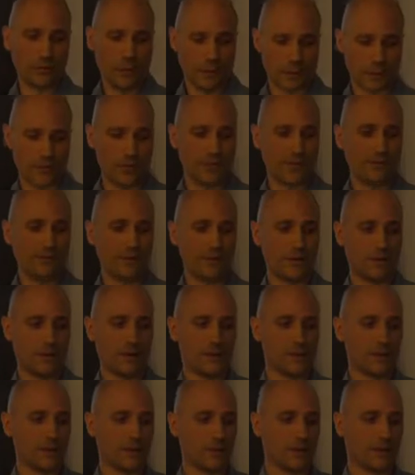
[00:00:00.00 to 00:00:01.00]
achieve the
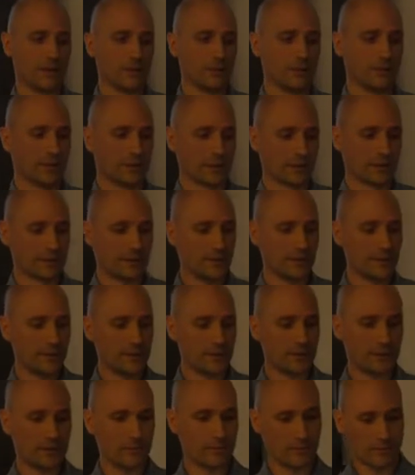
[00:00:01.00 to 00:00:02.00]
distributed
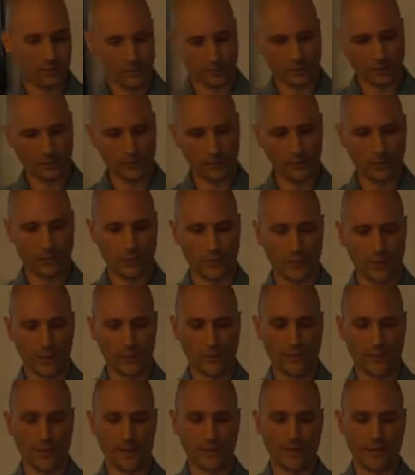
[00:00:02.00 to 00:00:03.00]
consensus, for
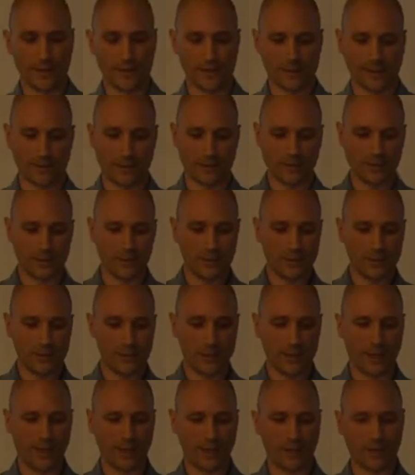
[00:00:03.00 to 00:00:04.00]
which we need this kind of
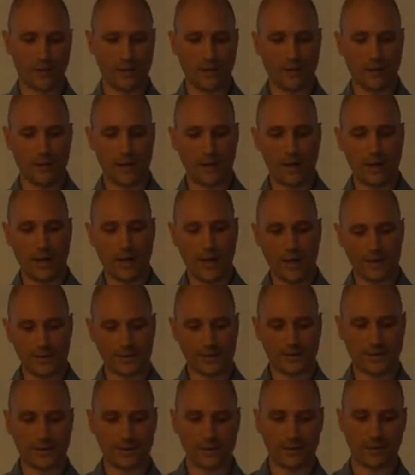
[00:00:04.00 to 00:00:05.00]
tools. And the
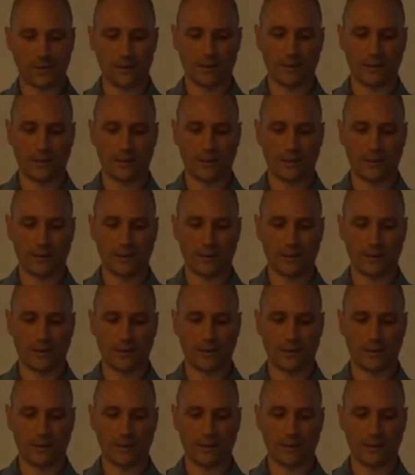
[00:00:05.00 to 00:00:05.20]
last